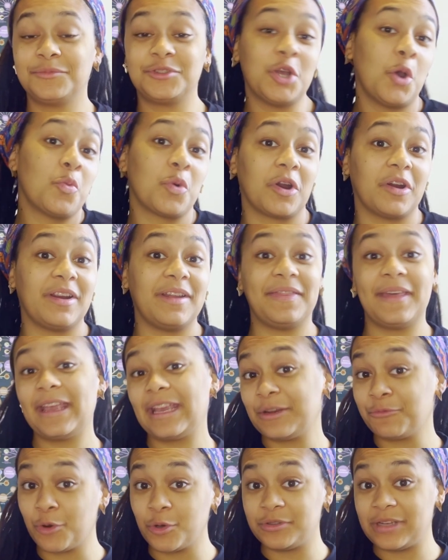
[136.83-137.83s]
Don't worry, they
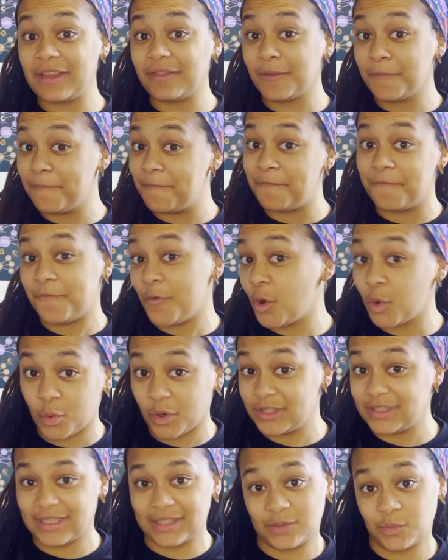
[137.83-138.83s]
can rotate them
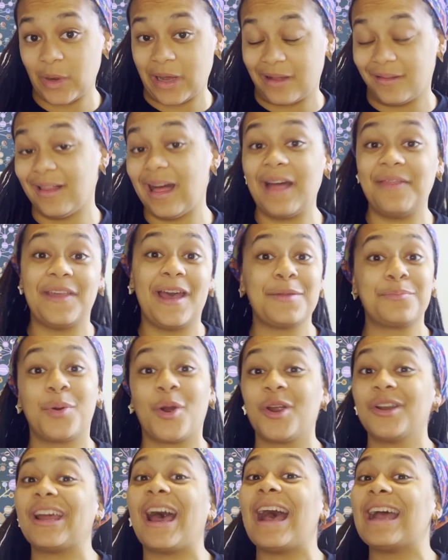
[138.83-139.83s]
forwards as well, and that
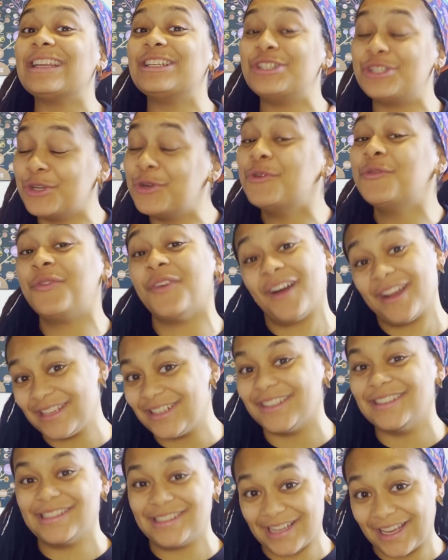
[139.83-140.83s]
part I do find
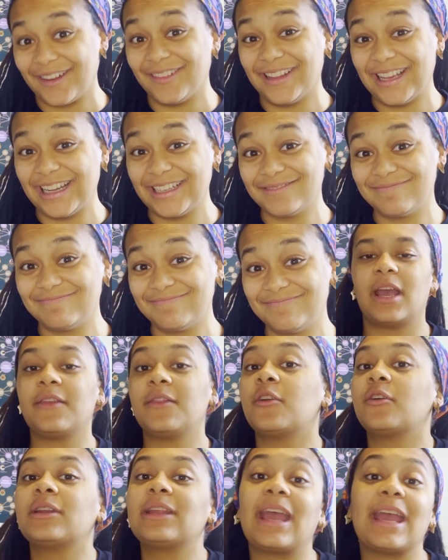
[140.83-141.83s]
unsettling. And
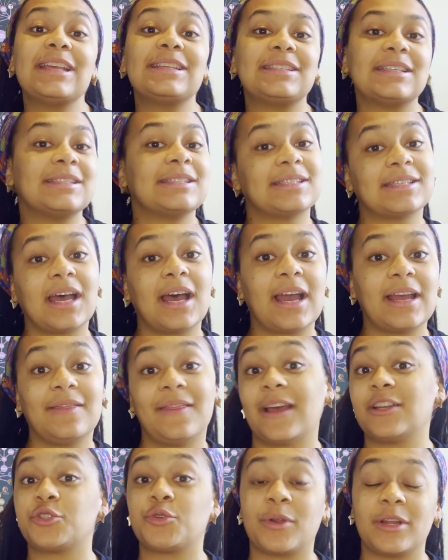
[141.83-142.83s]
they're encased inside
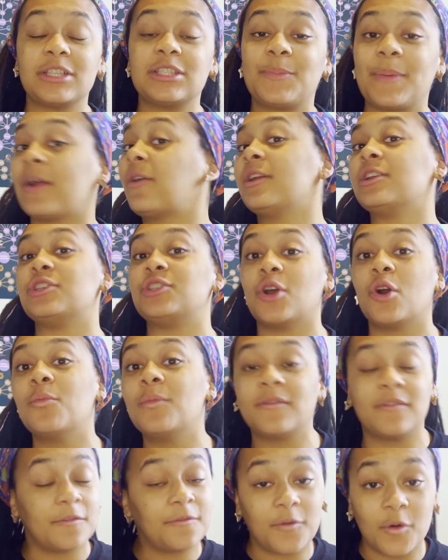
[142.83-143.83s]
that transparent dome
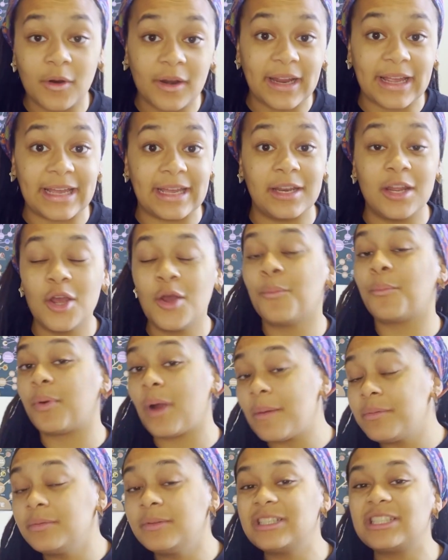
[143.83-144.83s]
of a forehead,
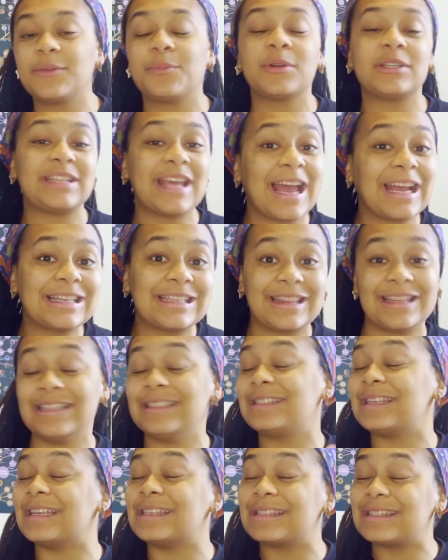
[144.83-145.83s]
probably to protect
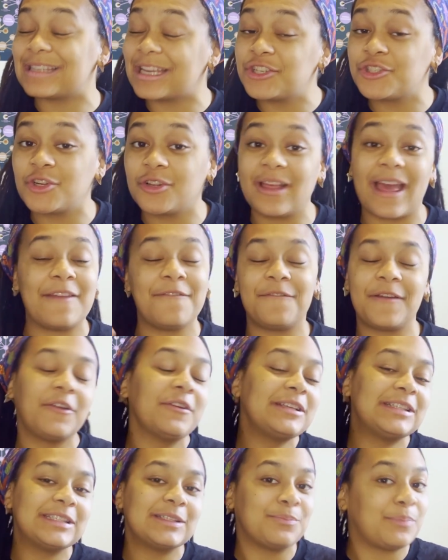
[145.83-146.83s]
these essential and
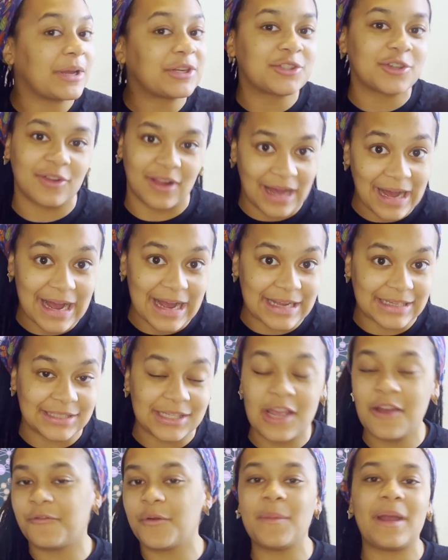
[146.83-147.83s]
very special eyes
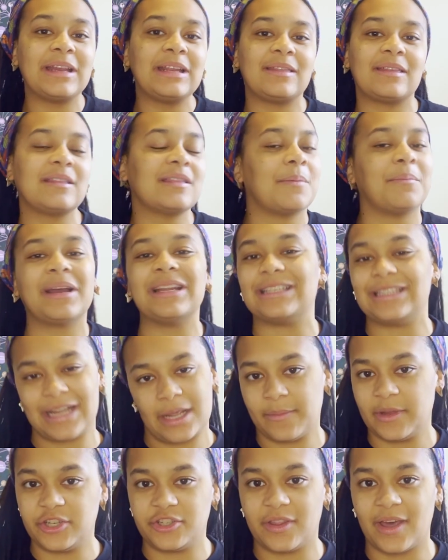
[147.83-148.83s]
from anything that might
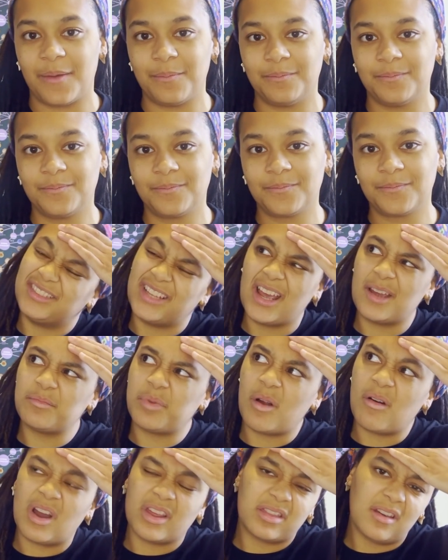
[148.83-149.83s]
damage them. Dang
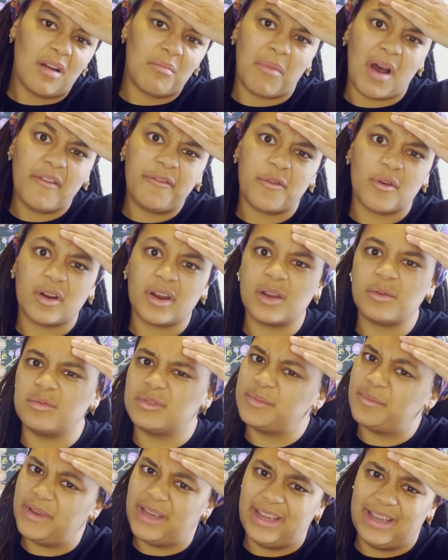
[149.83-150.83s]
bro, I thought my forehead
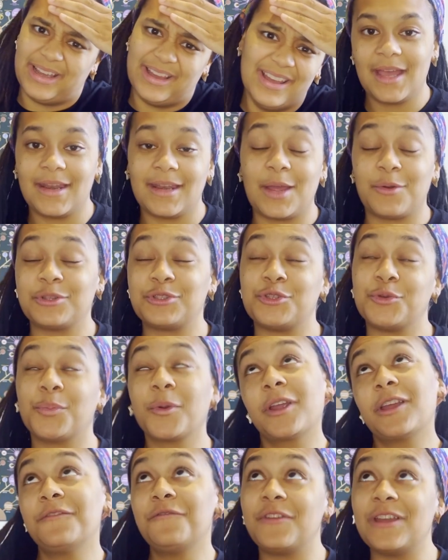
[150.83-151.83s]
was big. Now it's super
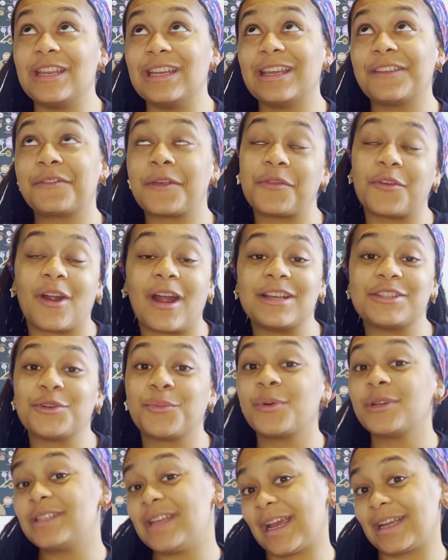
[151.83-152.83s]
convenient that their eyes are
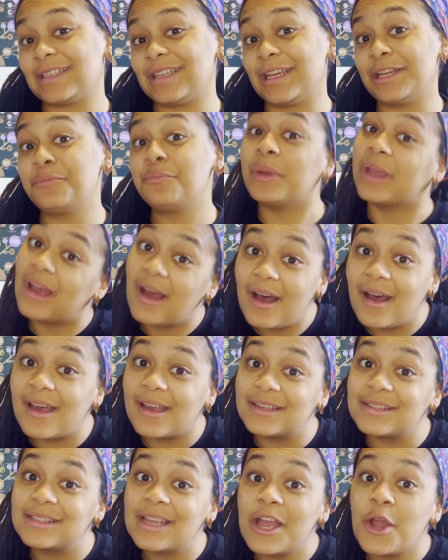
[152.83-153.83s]
protected
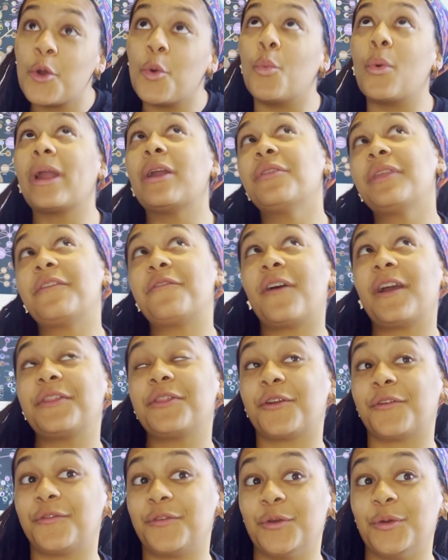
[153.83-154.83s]
because where they find
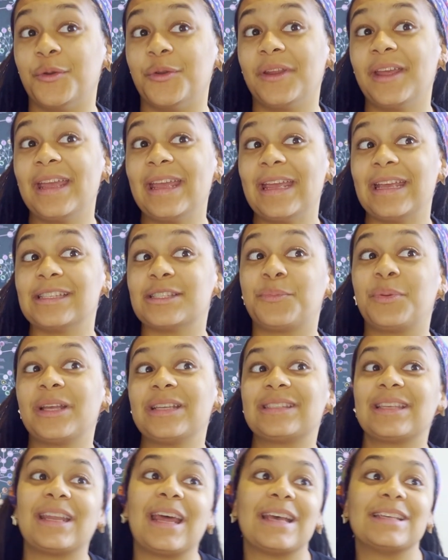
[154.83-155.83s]
their food is a
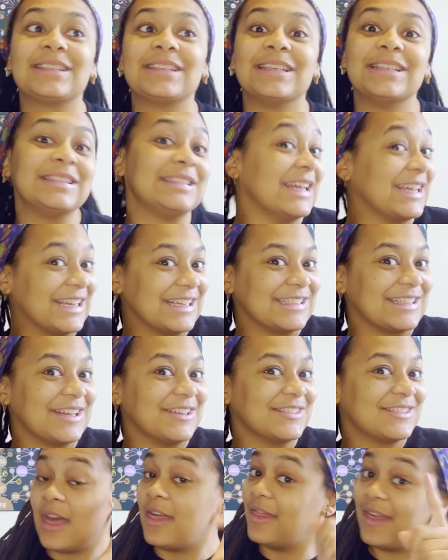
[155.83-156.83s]
place that has stinging
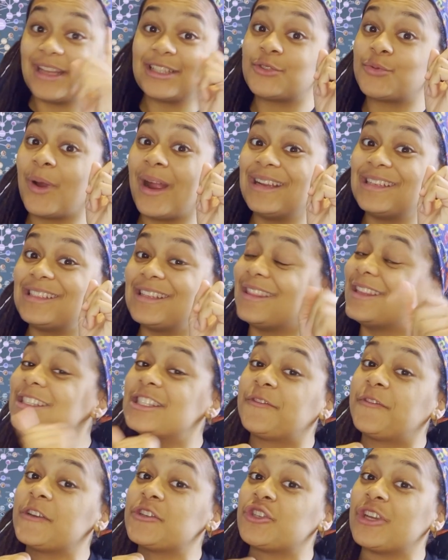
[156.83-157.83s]
cells. That's right,
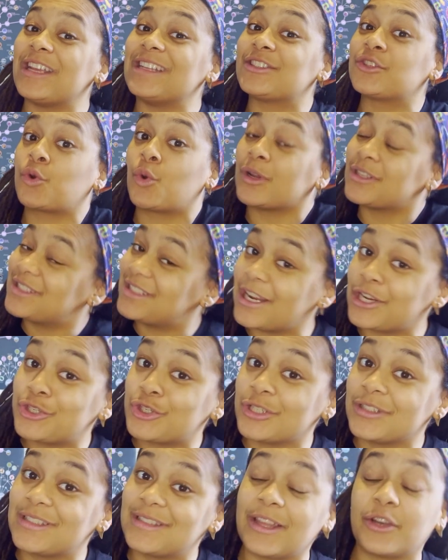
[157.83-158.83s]
this fish eats
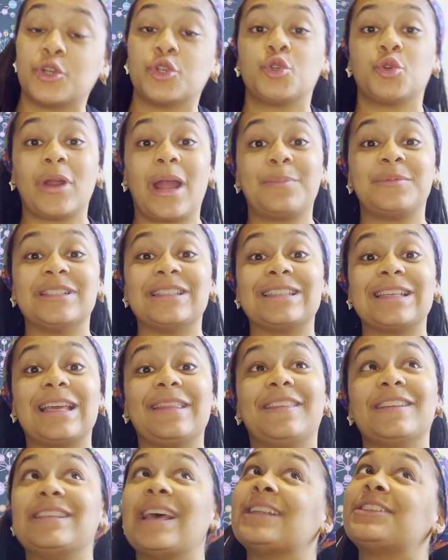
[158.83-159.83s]
crustaceans that are trapped
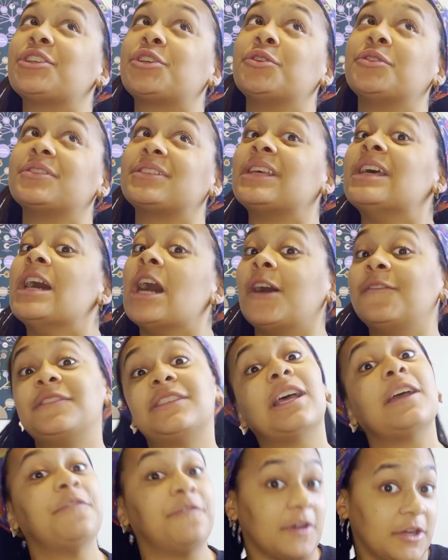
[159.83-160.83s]
inside the tentacles of
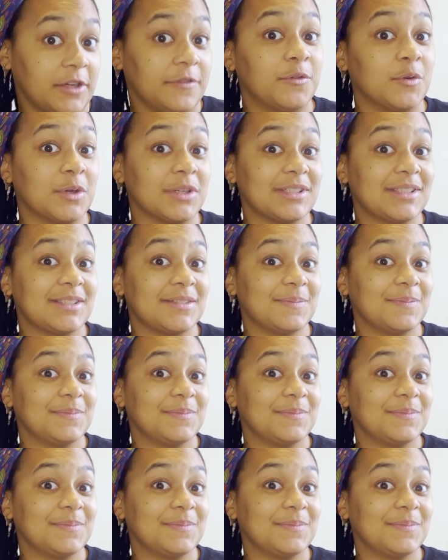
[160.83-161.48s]
siphonophores.